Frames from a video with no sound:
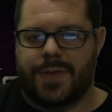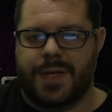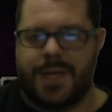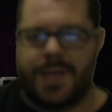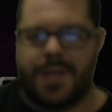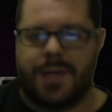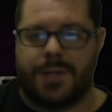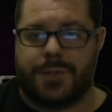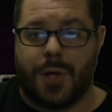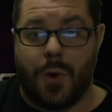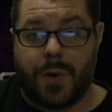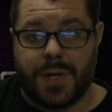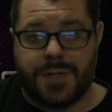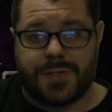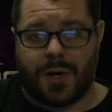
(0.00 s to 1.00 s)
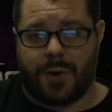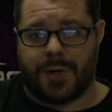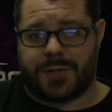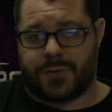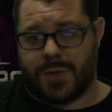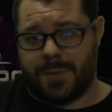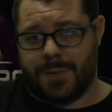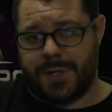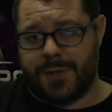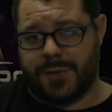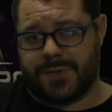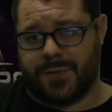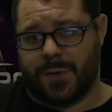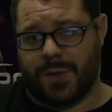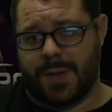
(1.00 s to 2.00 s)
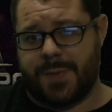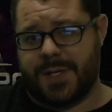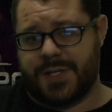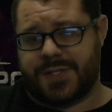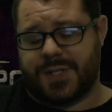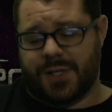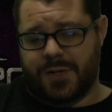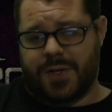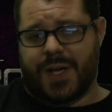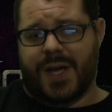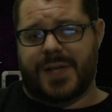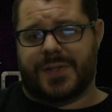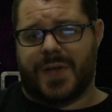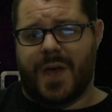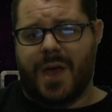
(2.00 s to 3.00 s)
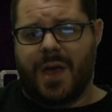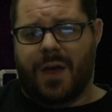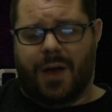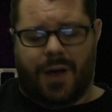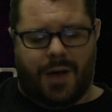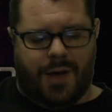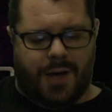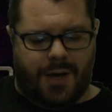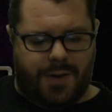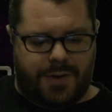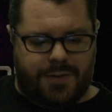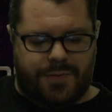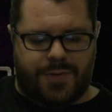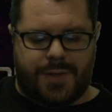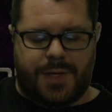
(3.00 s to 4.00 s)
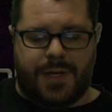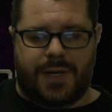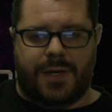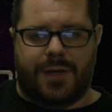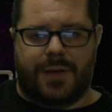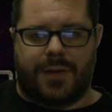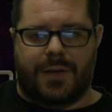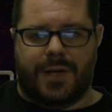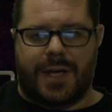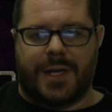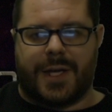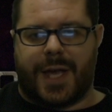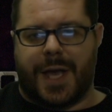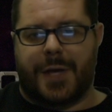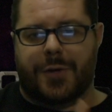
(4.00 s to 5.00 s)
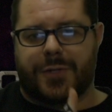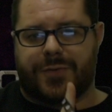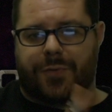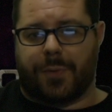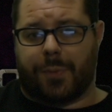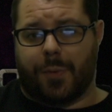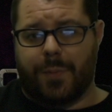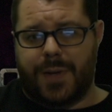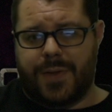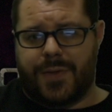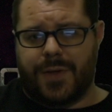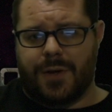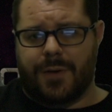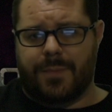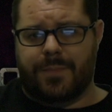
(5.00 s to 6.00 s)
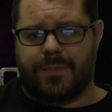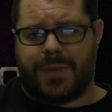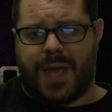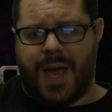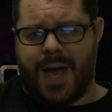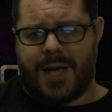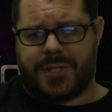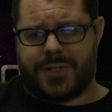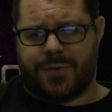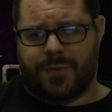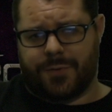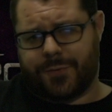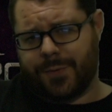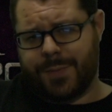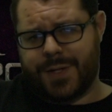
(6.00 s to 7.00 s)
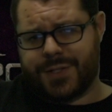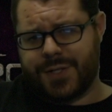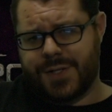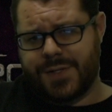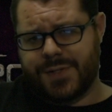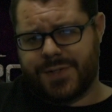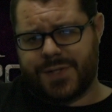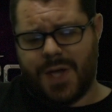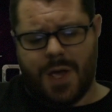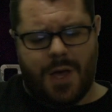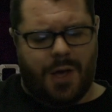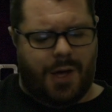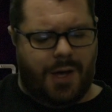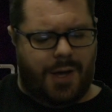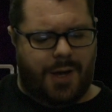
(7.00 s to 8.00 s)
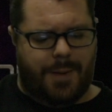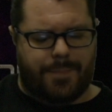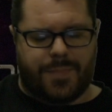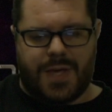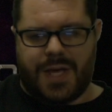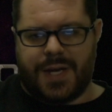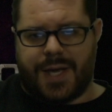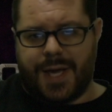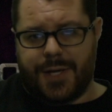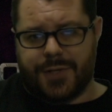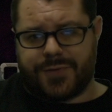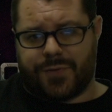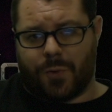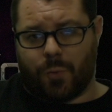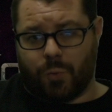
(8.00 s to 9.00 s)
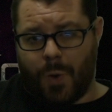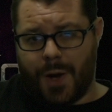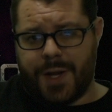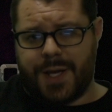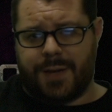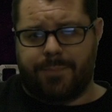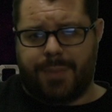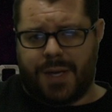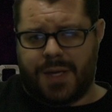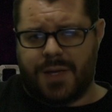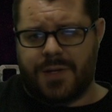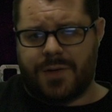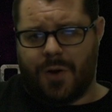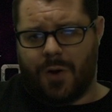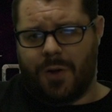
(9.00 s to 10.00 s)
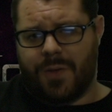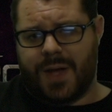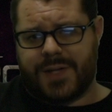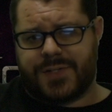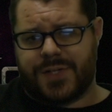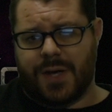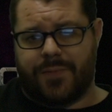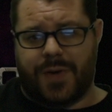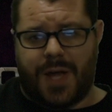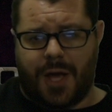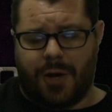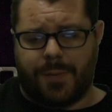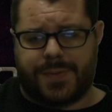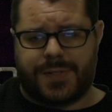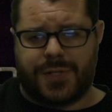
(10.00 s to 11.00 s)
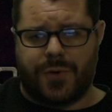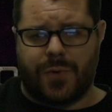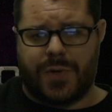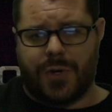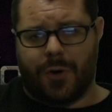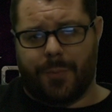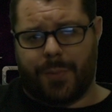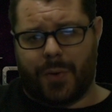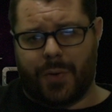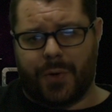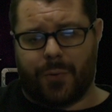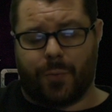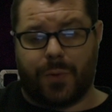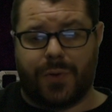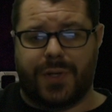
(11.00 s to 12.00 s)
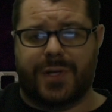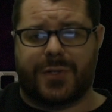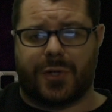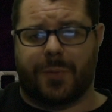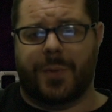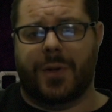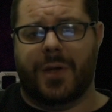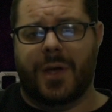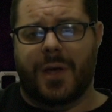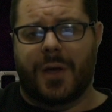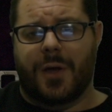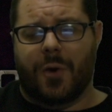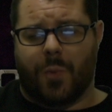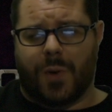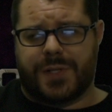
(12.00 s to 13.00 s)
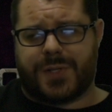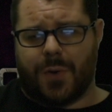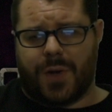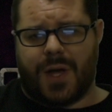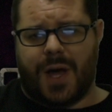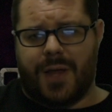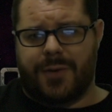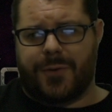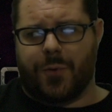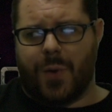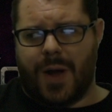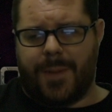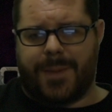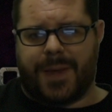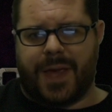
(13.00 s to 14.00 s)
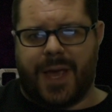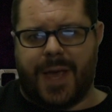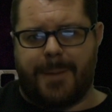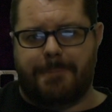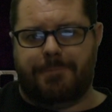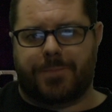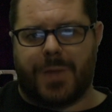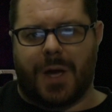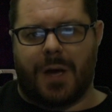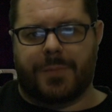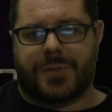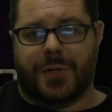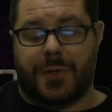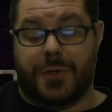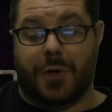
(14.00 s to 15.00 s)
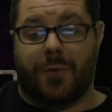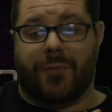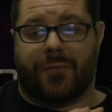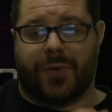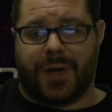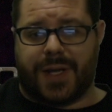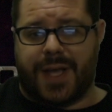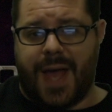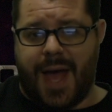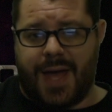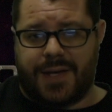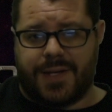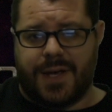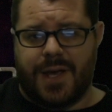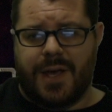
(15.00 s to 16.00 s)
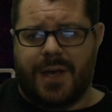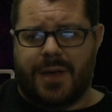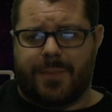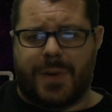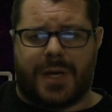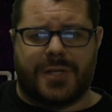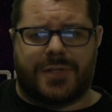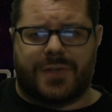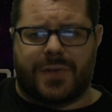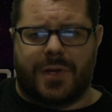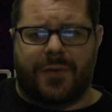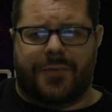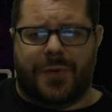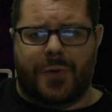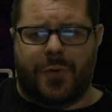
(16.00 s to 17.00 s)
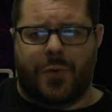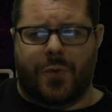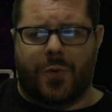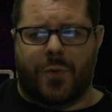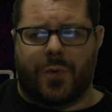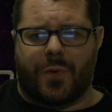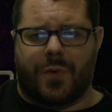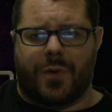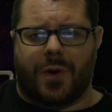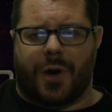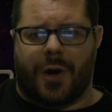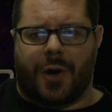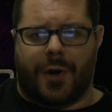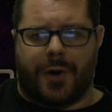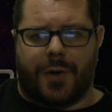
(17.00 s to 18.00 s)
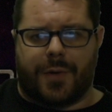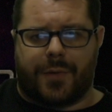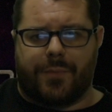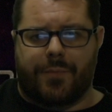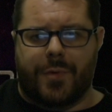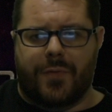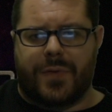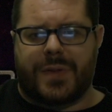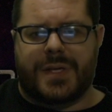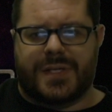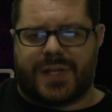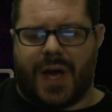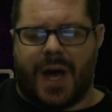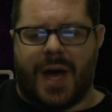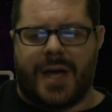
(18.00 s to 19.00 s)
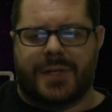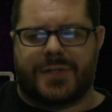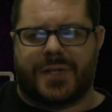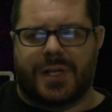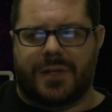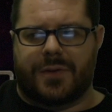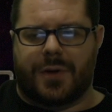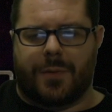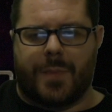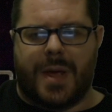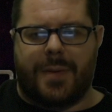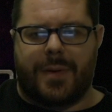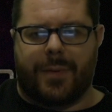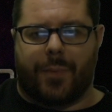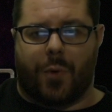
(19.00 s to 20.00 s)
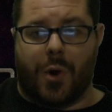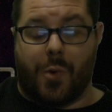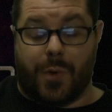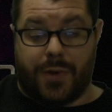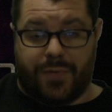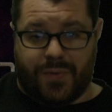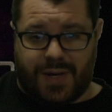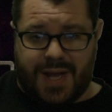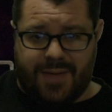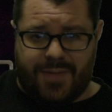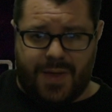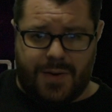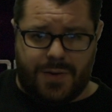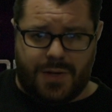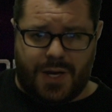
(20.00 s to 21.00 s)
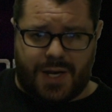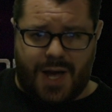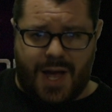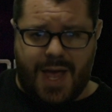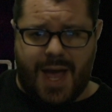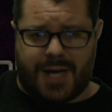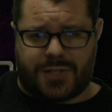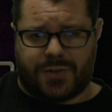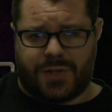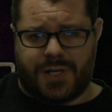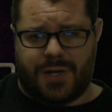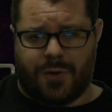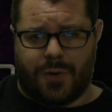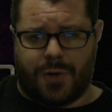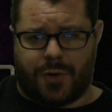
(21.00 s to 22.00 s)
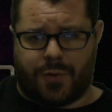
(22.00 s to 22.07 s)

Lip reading: The tokens are extremely useful, let me just tell you guys. the indicators for Prometheum, cache, or for missions, the indicators for running, pinned, all that stuff. It helps you and your opponent really determine what's going on throughout the game, so you don't forget. Because if you are moving these guys, there may be a point where you forget that a guy actually,